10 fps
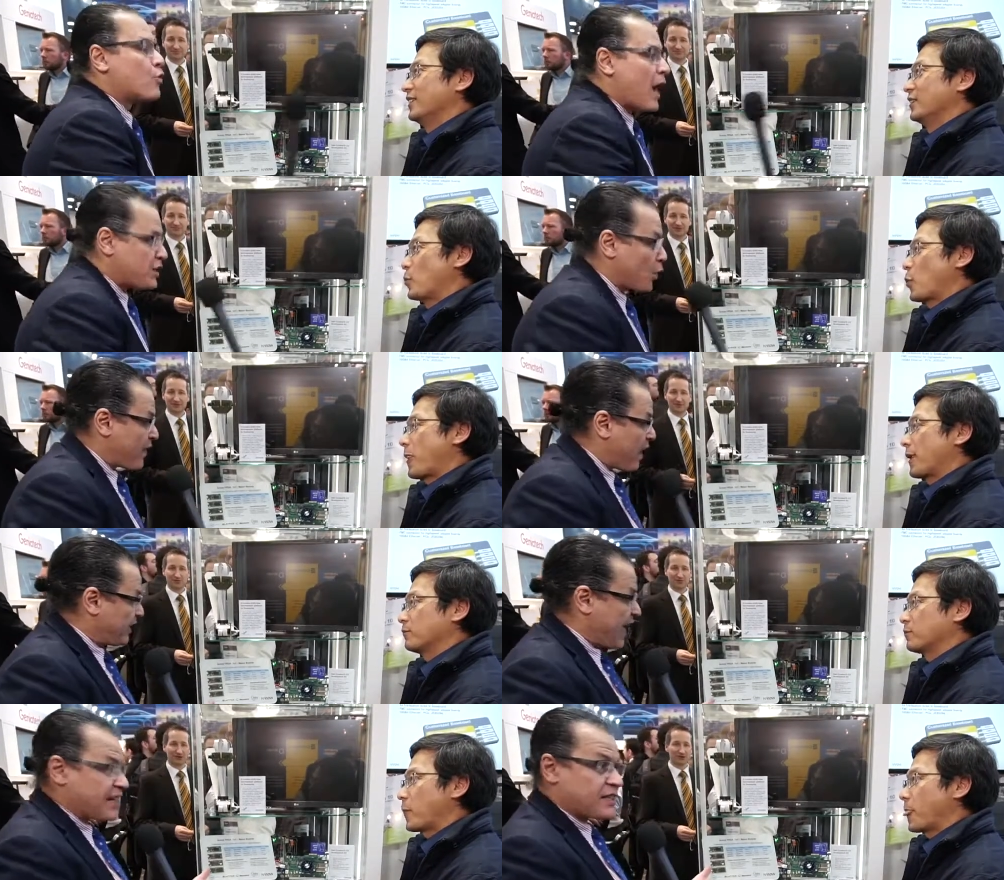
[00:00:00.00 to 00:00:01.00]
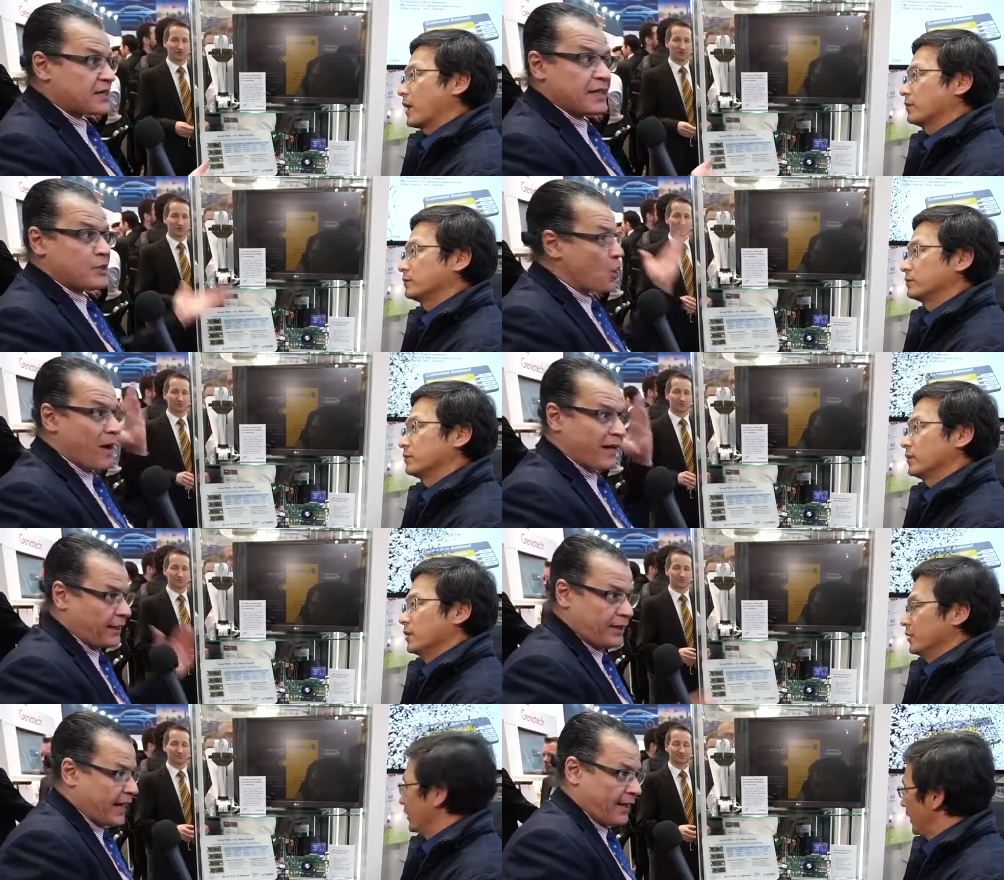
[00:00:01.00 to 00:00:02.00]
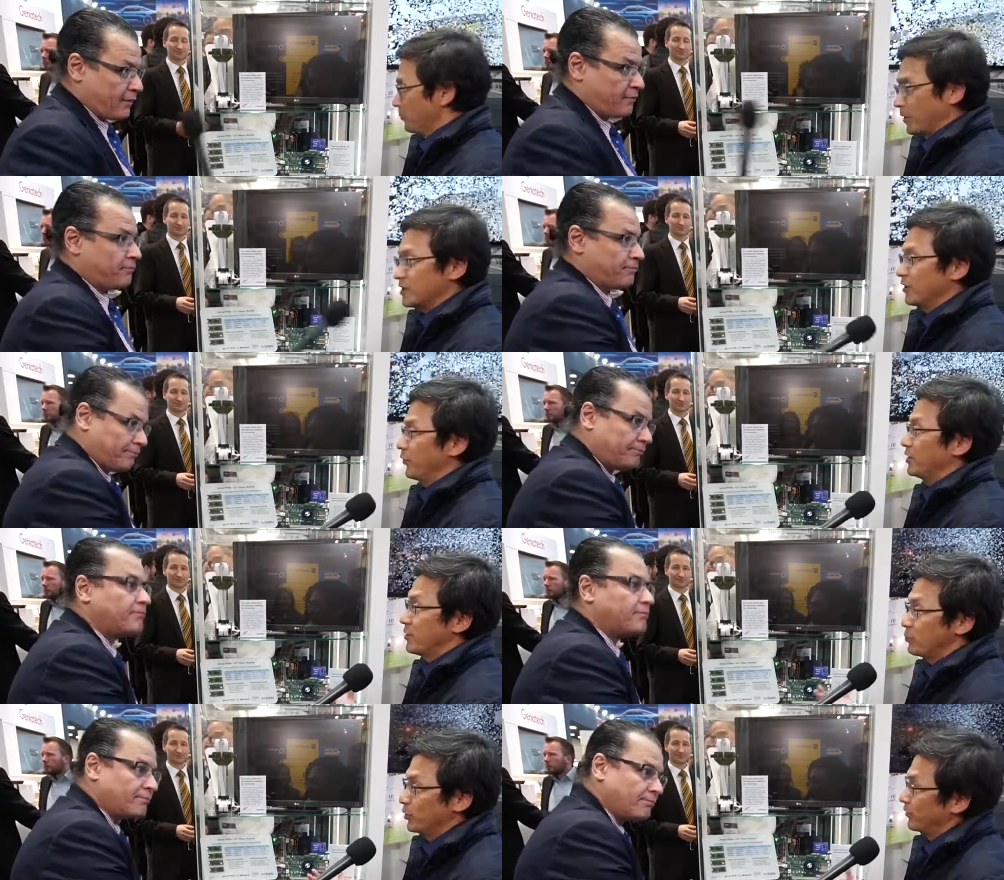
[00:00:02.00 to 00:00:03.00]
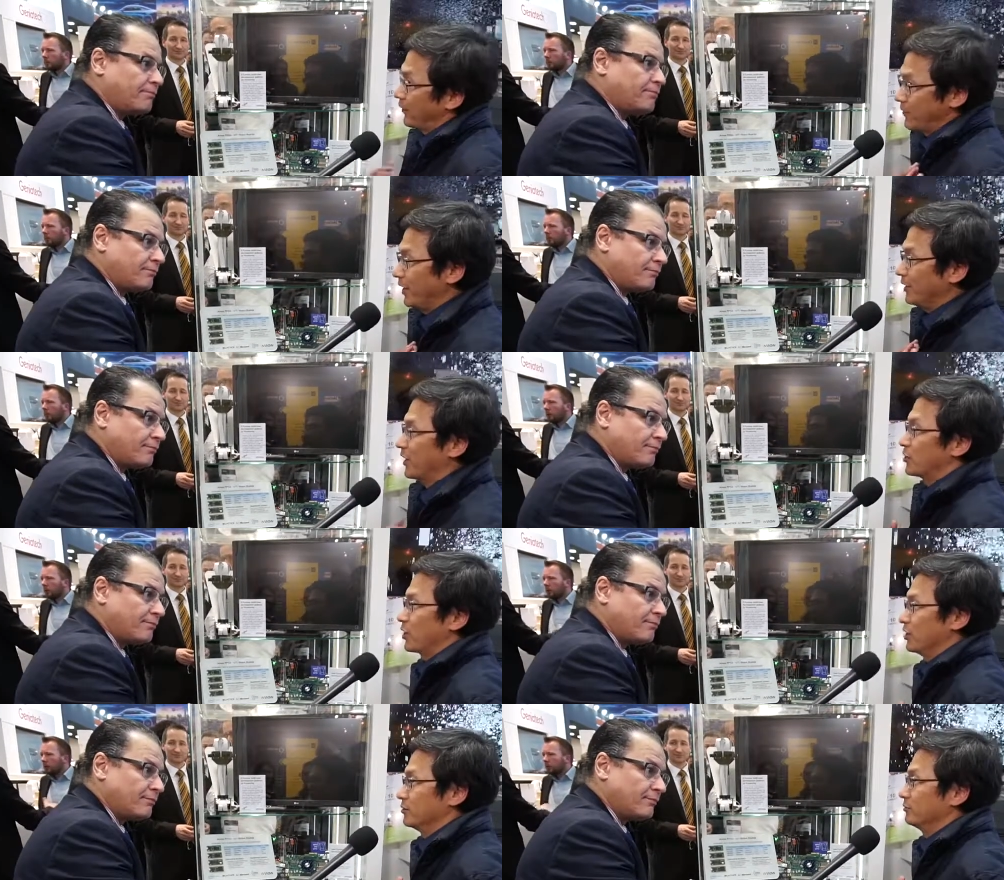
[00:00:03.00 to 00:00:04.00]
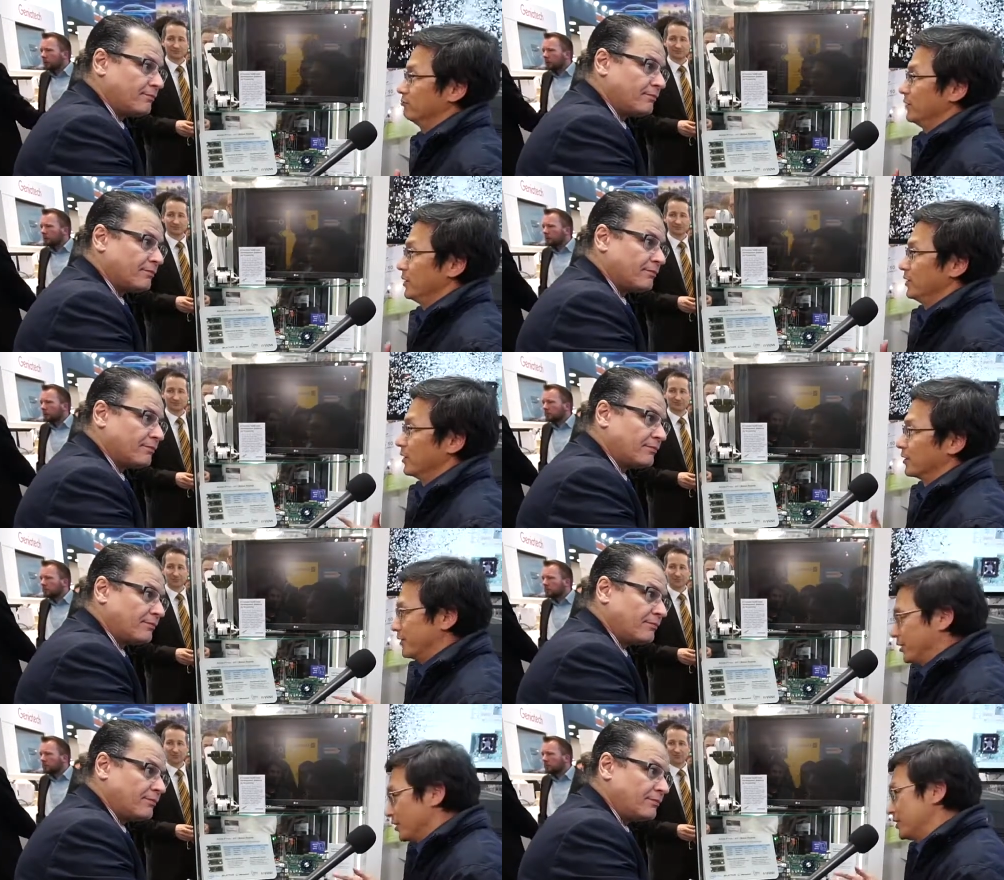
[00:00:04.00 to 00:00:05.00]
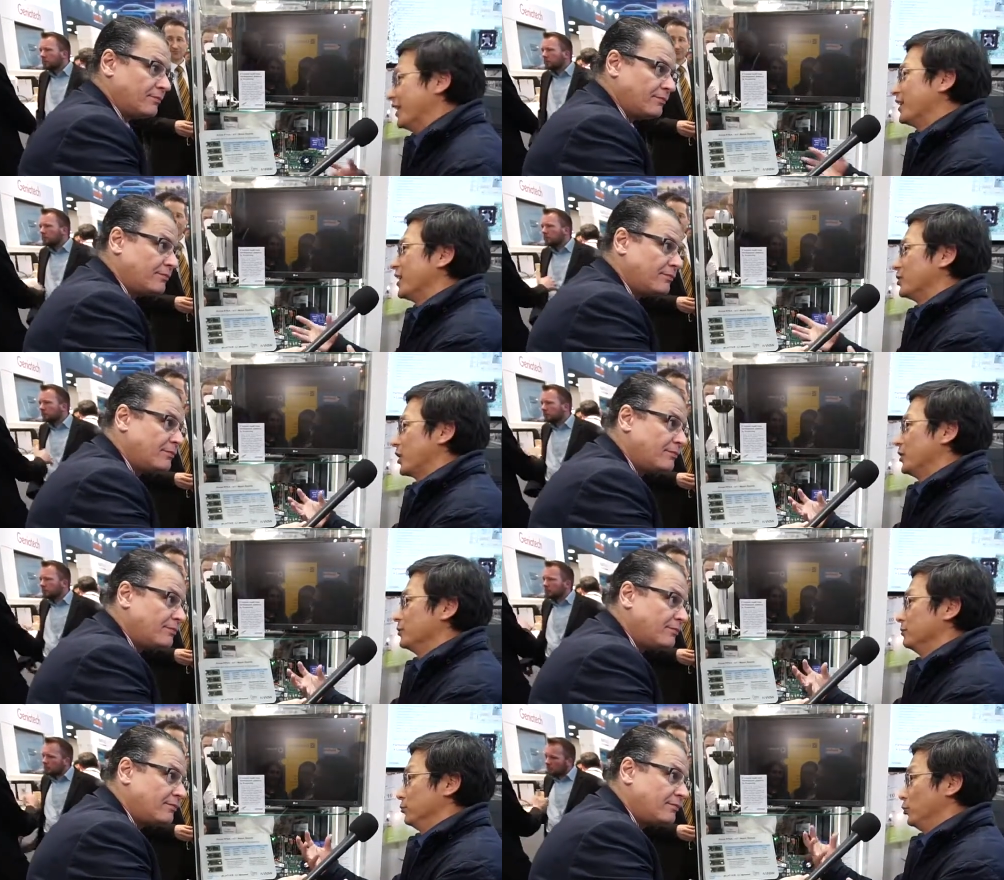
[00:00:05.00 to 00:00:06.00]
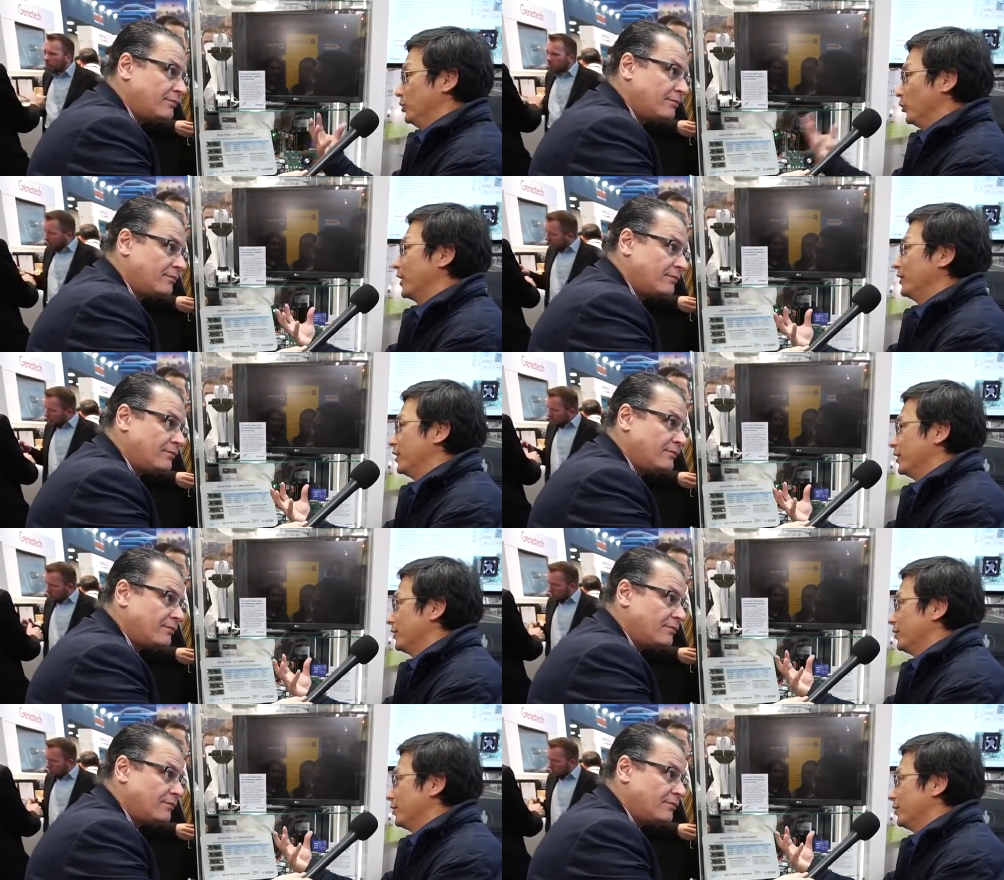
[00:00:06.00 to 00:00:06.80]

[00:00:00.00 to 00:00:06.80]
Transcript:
Speaker 1: Right. So without the access keys, nobody can get yeah, in. Basically, for example, if I'm a hacker, I try to, you know, you know, sneak in, try to look at the,